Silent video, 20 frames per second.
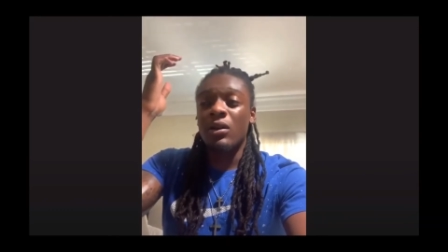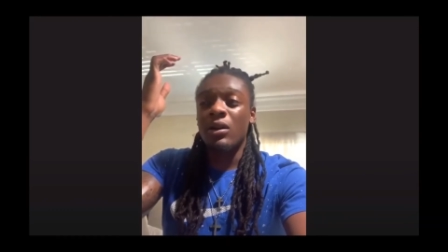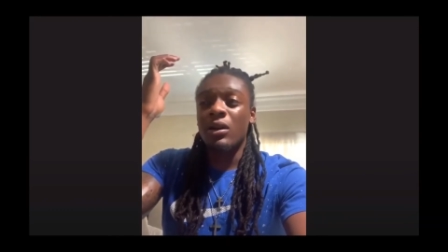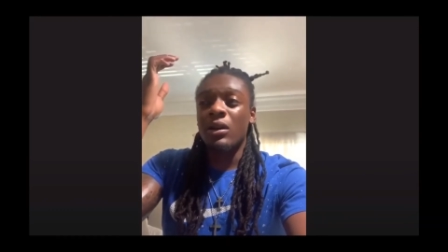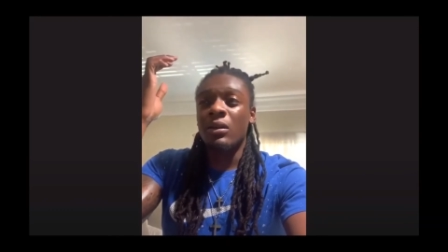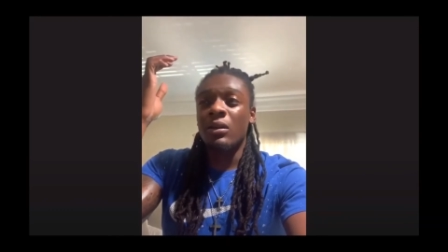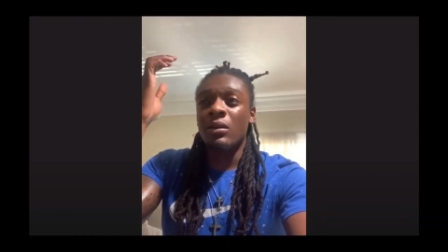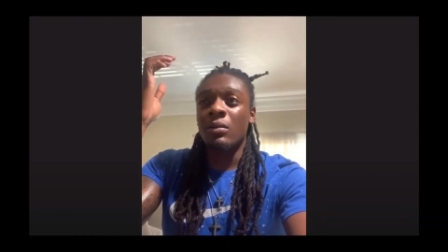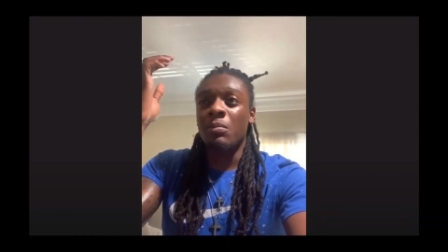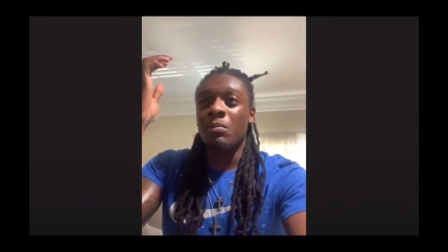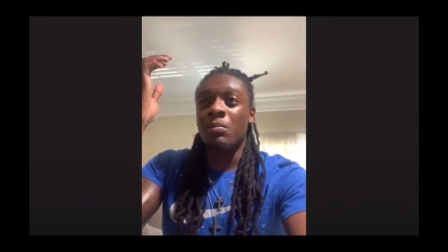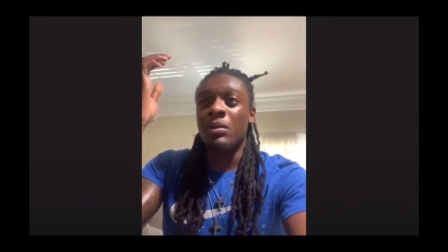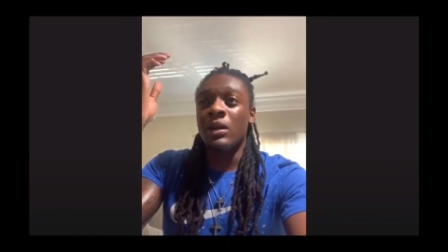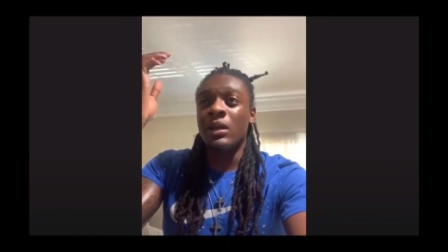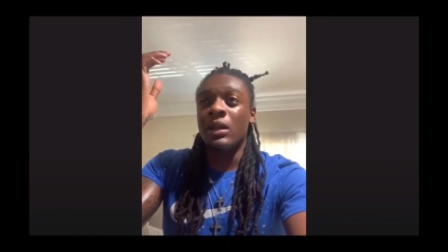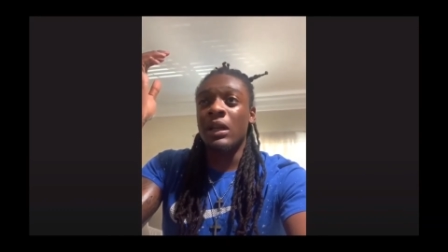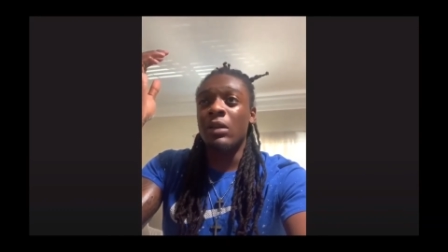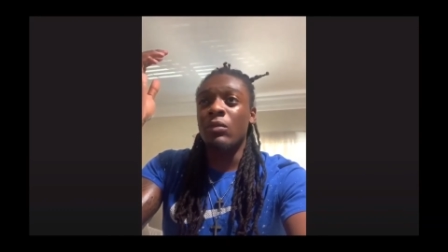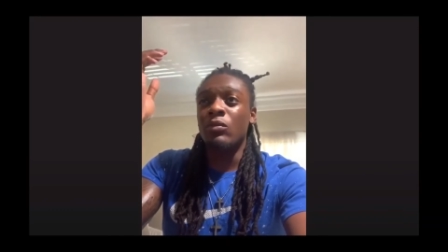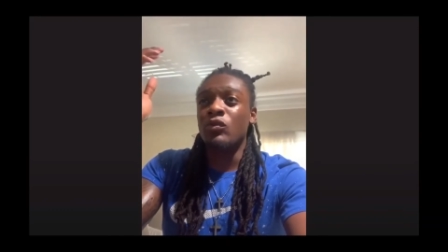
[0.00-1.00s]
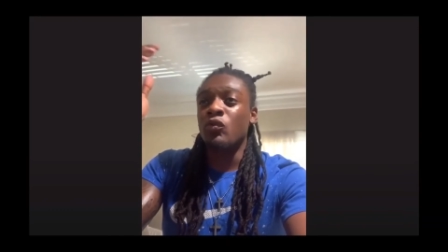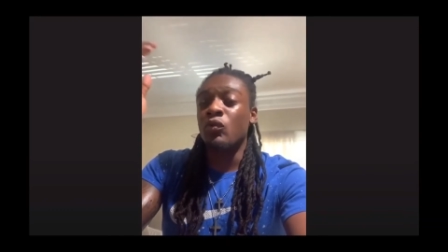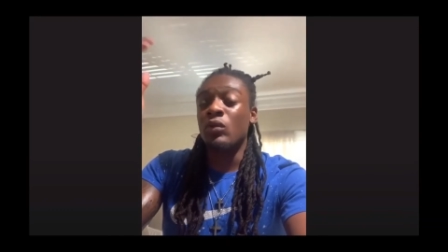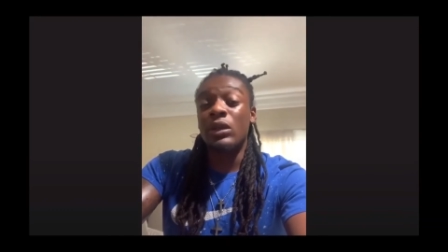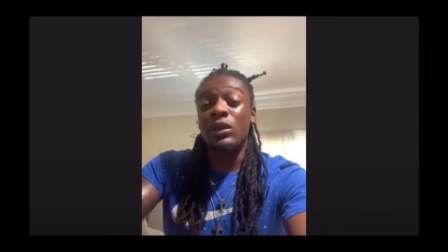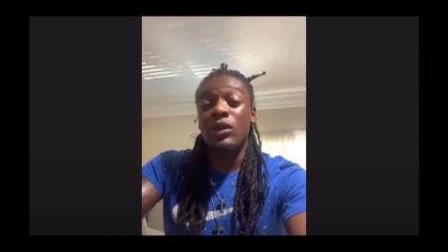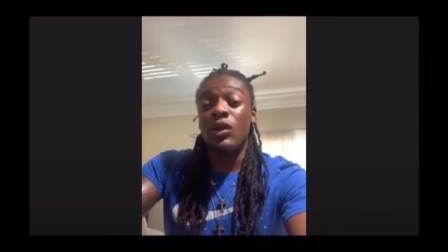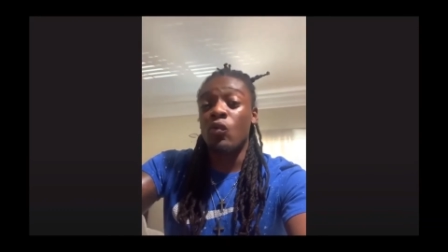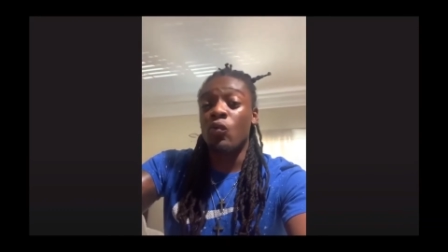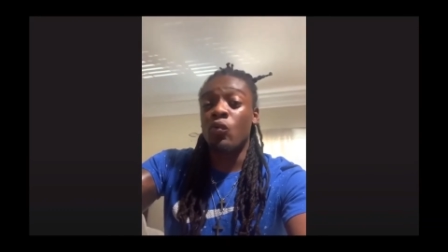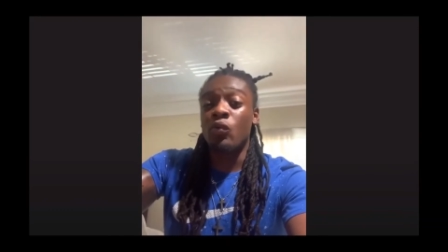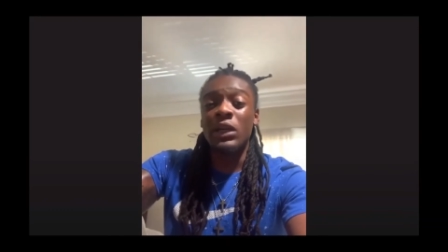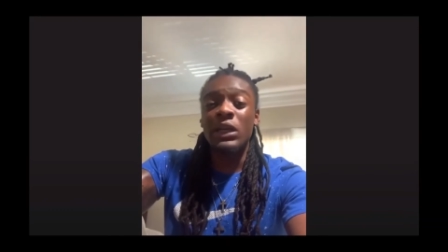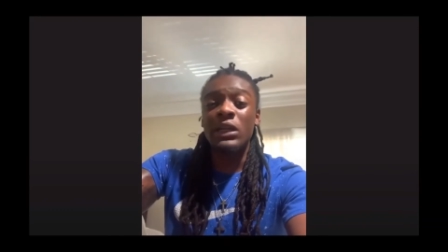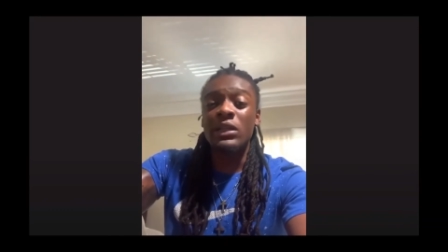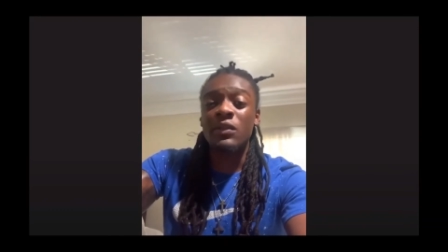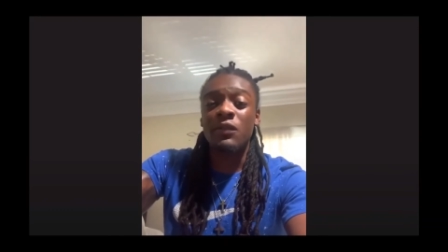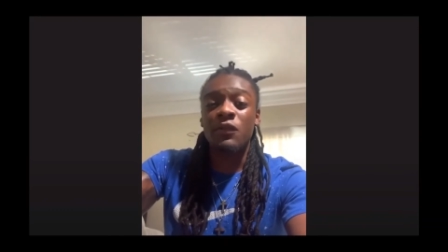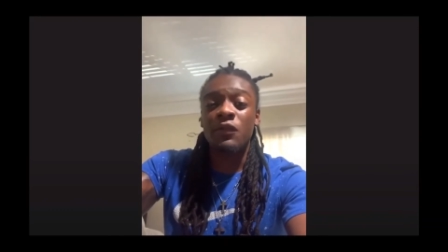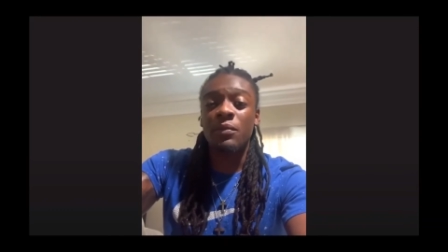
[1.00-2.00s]
But it was really no reason
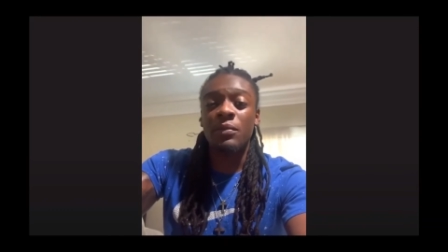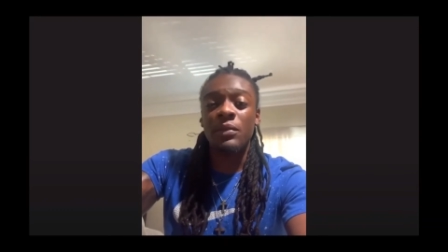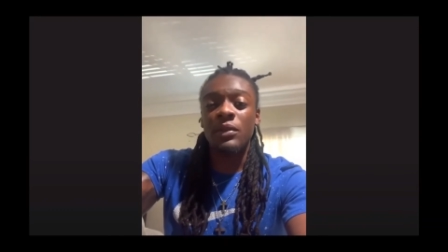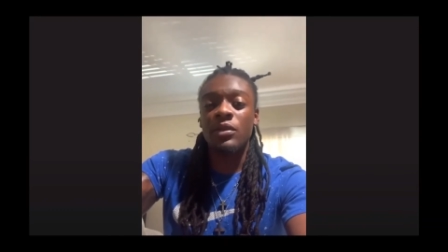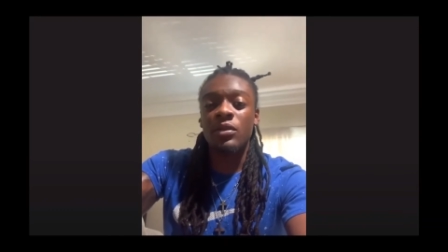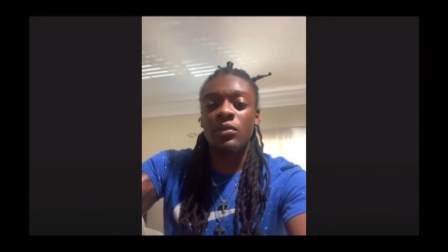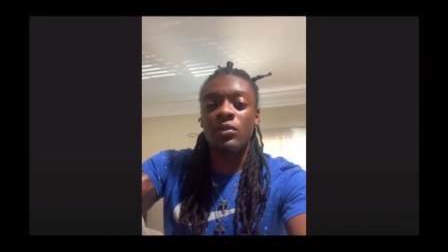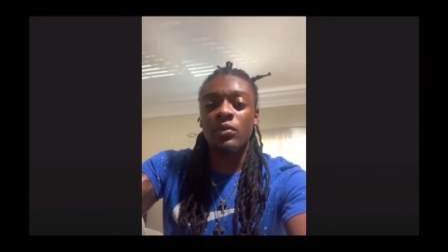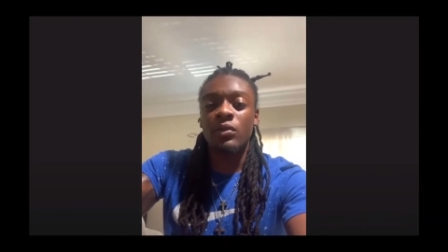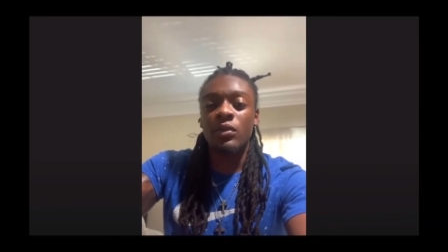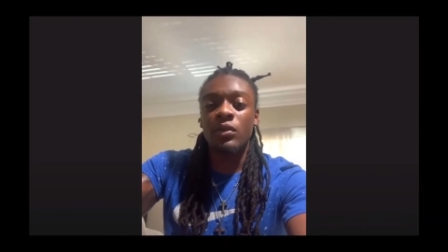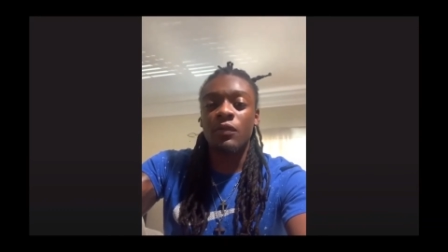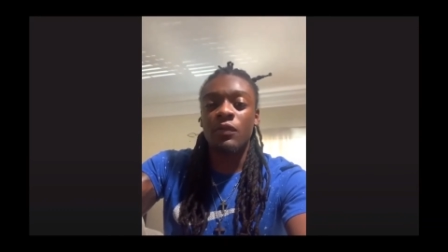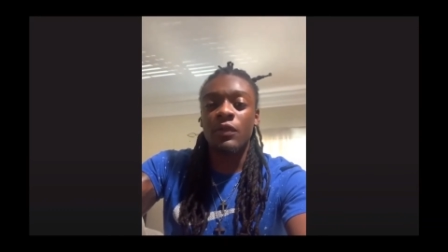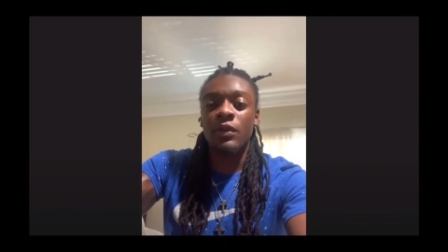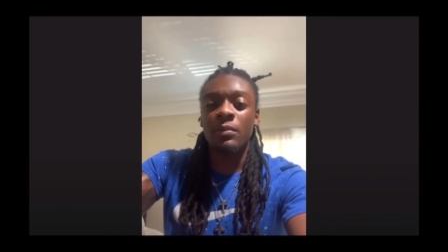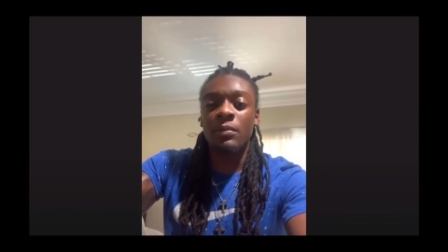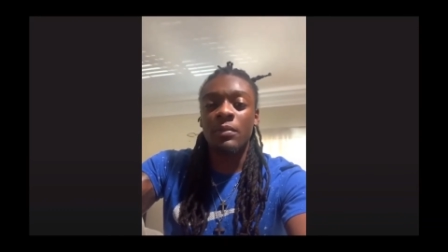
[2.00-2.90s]
for me to, you feel me?